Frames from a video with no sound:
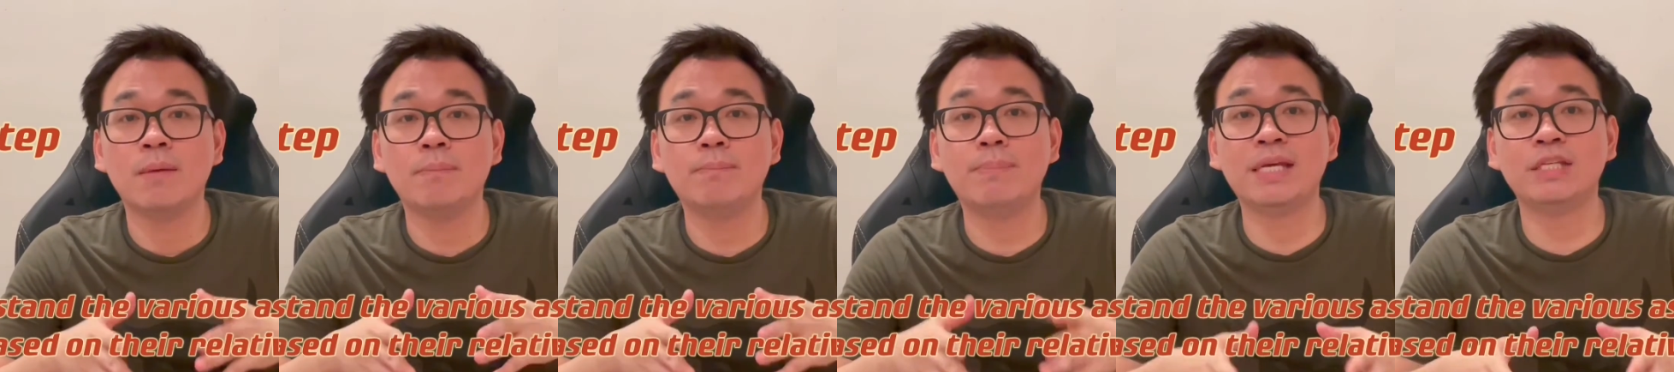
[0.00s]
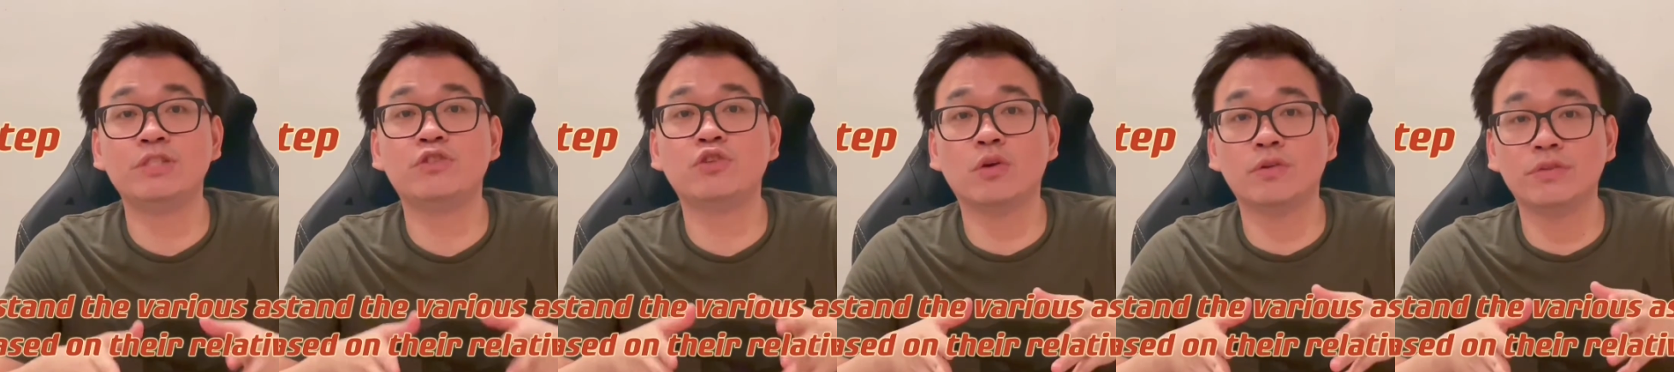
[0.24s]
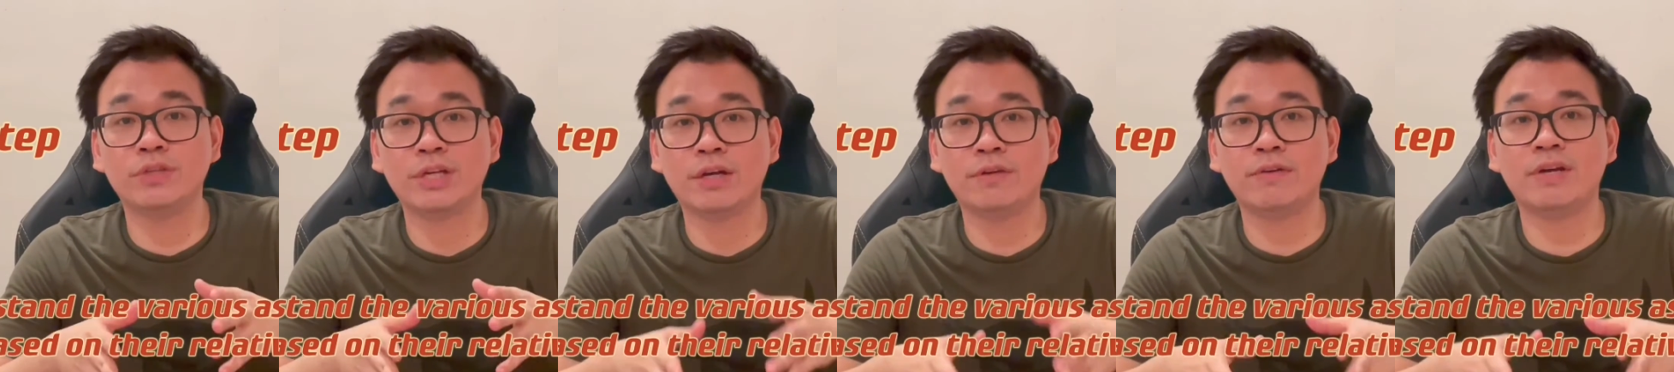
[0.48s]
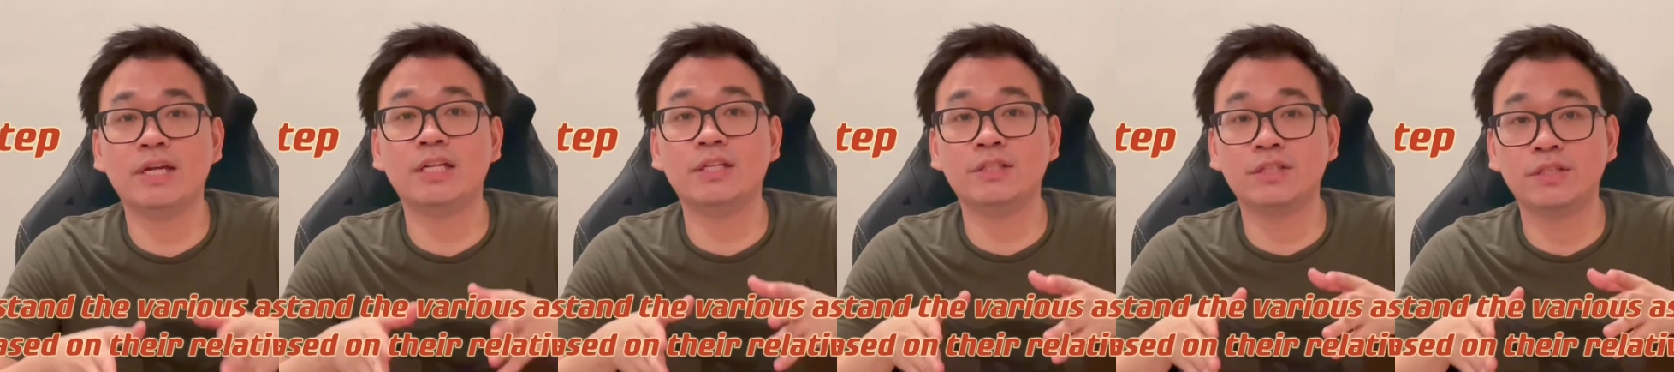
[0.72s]
based on their
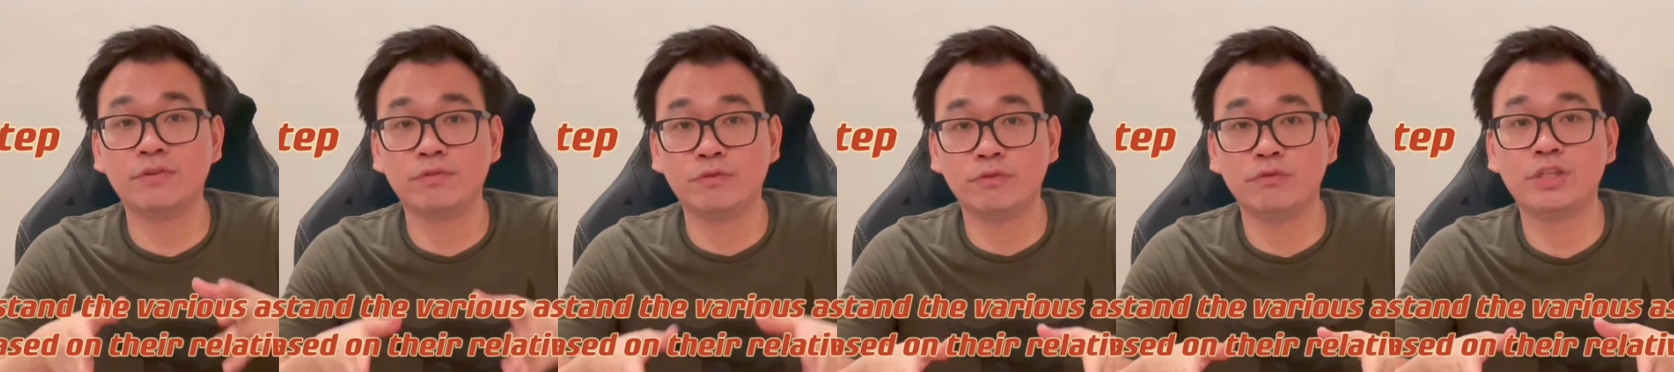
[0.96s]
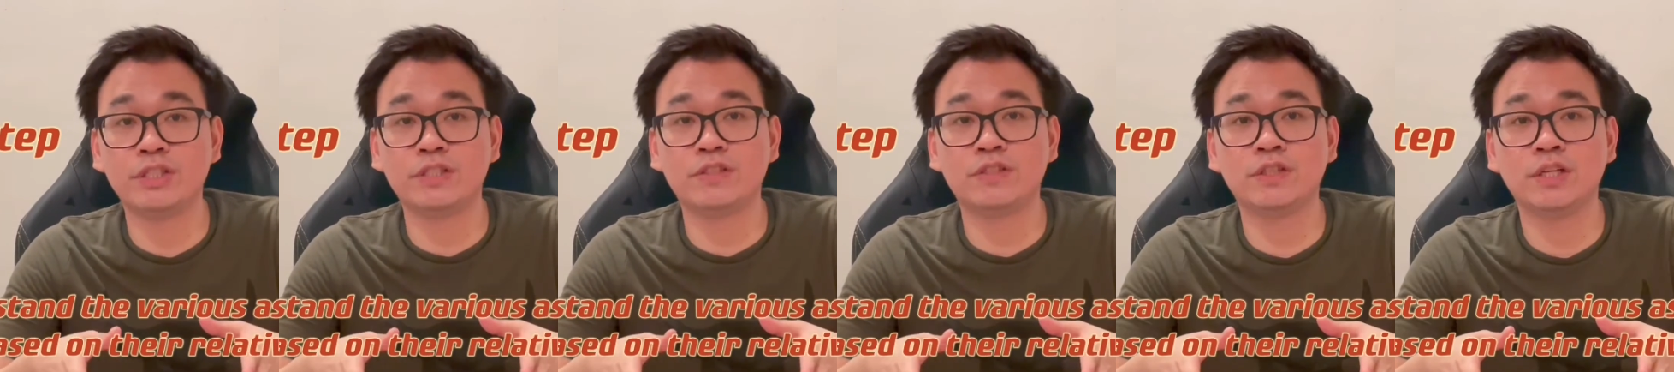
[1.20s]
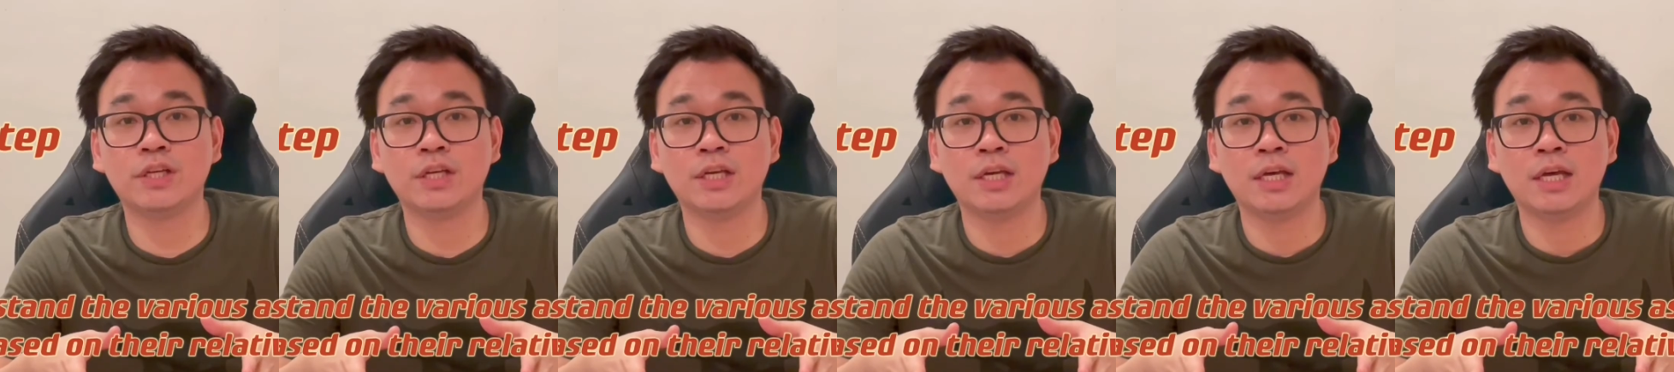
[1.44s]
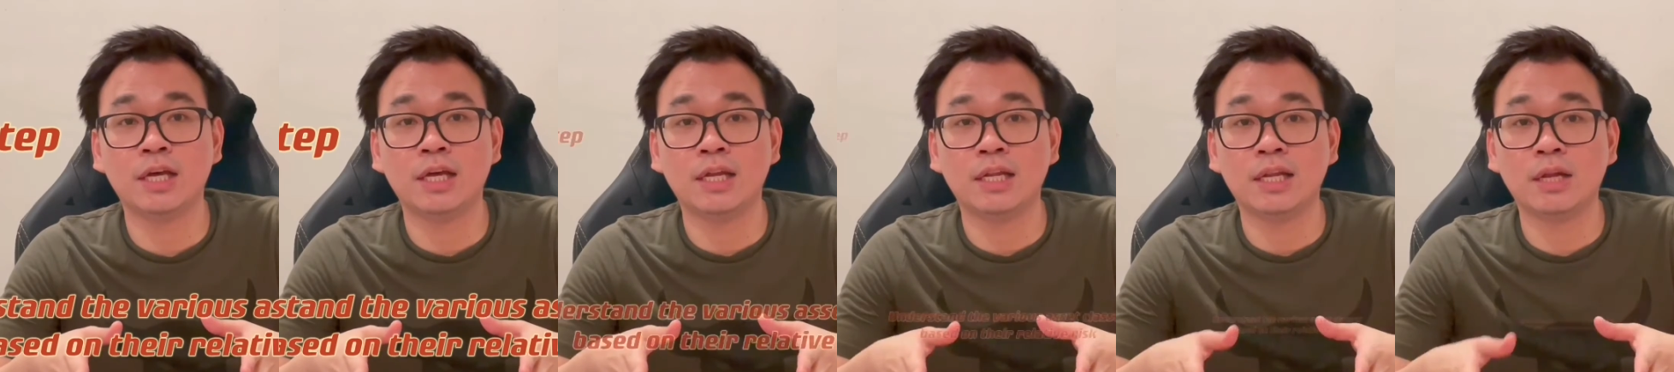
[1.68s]
relative risk.
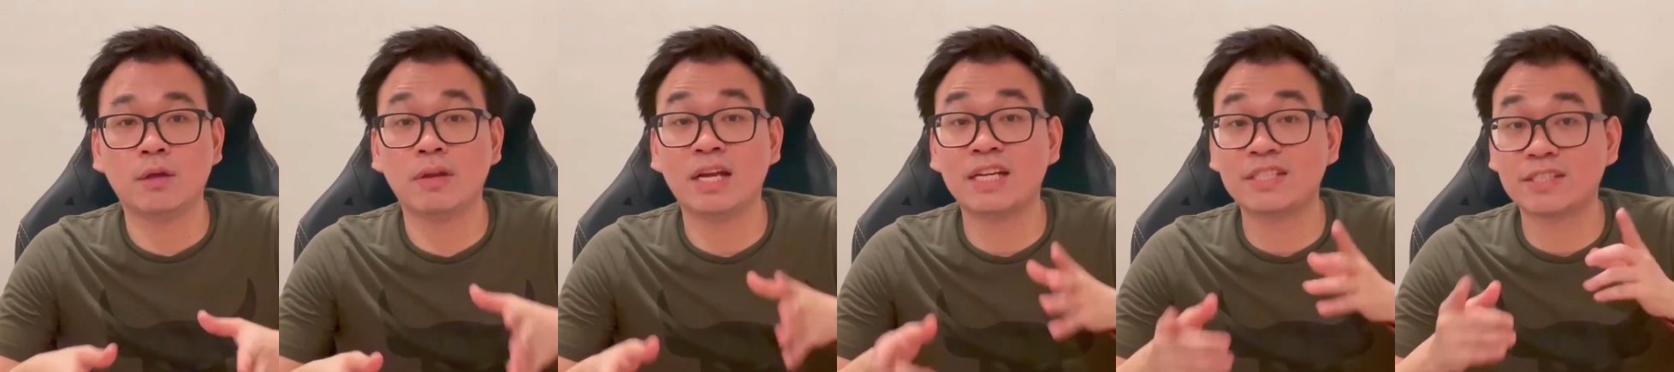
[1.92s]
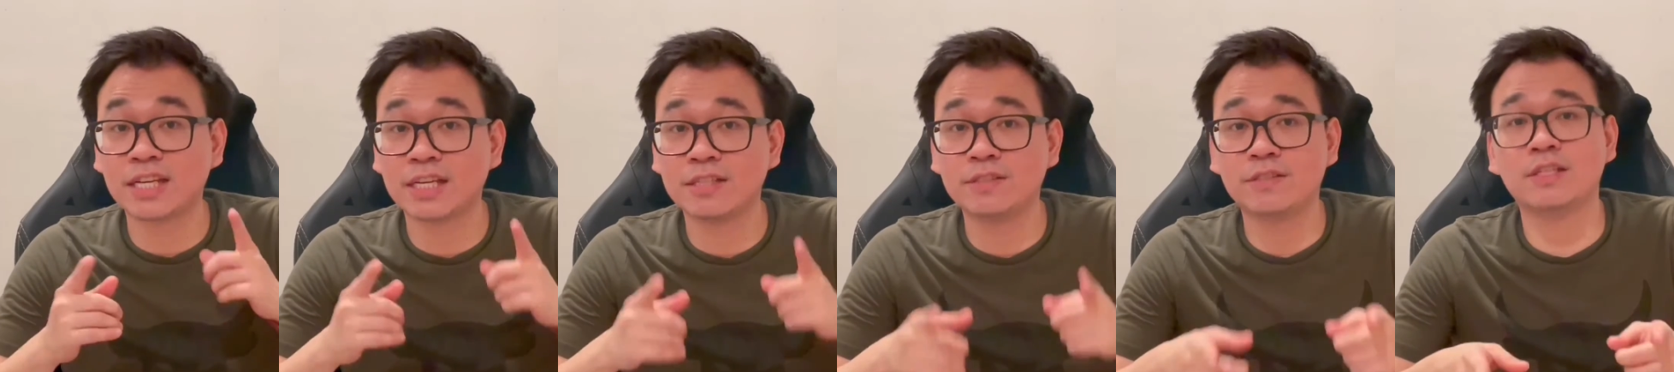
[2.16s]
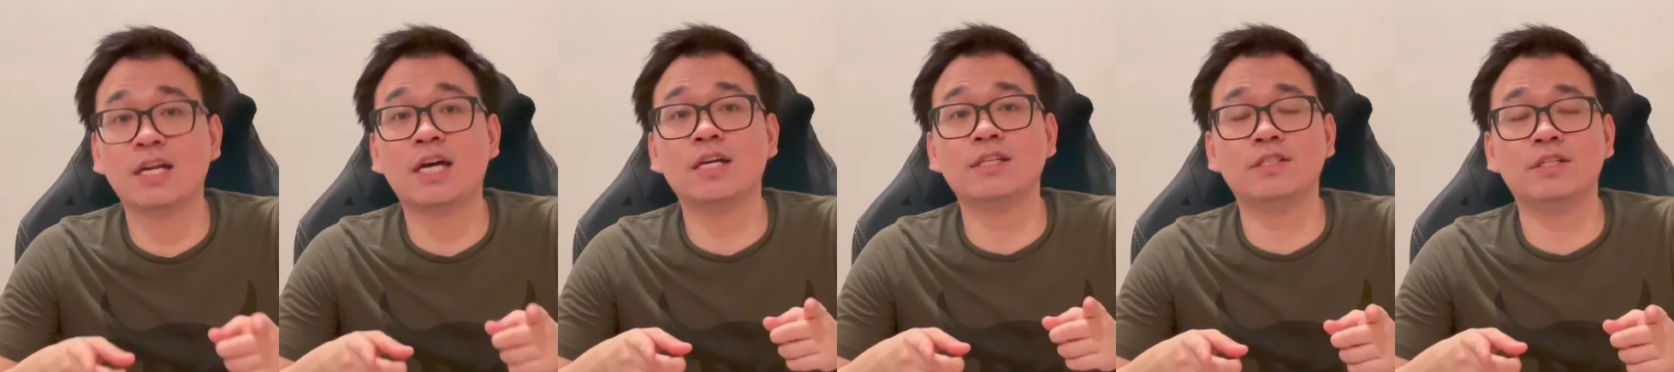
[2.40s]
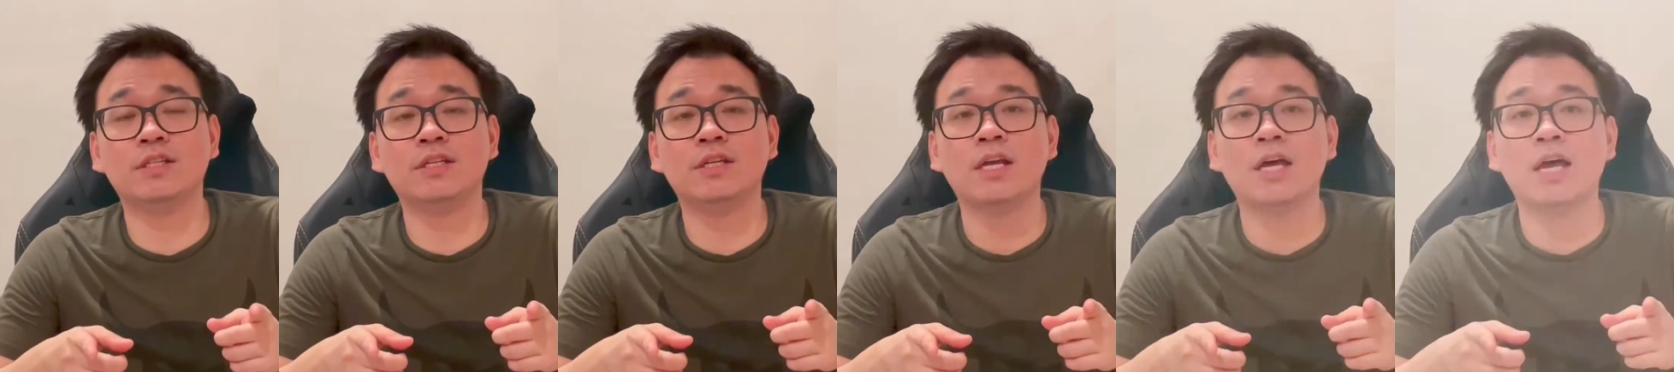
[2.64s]
Now let's get
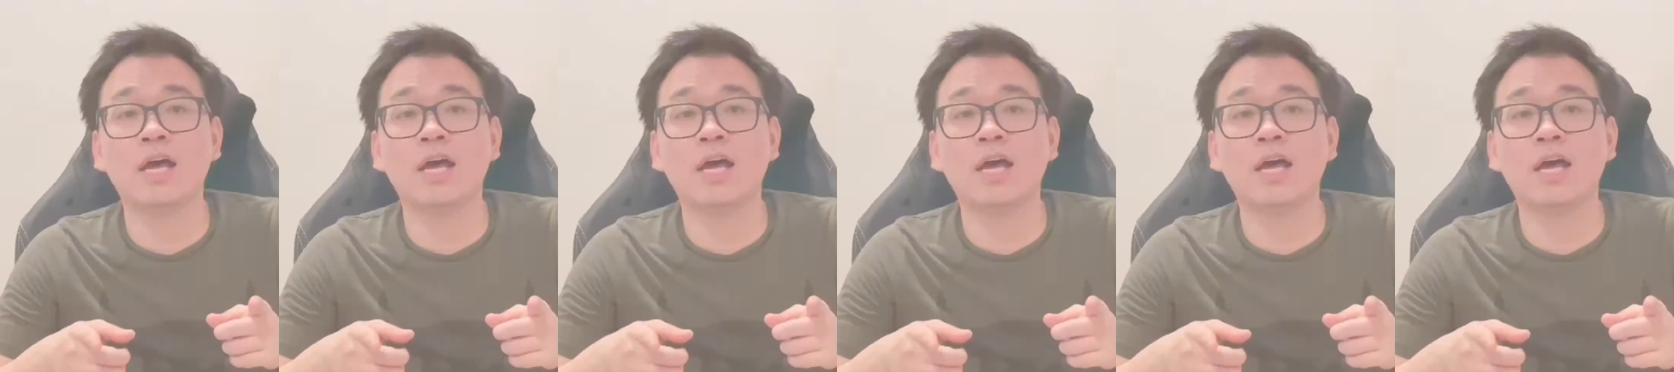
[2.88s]
started.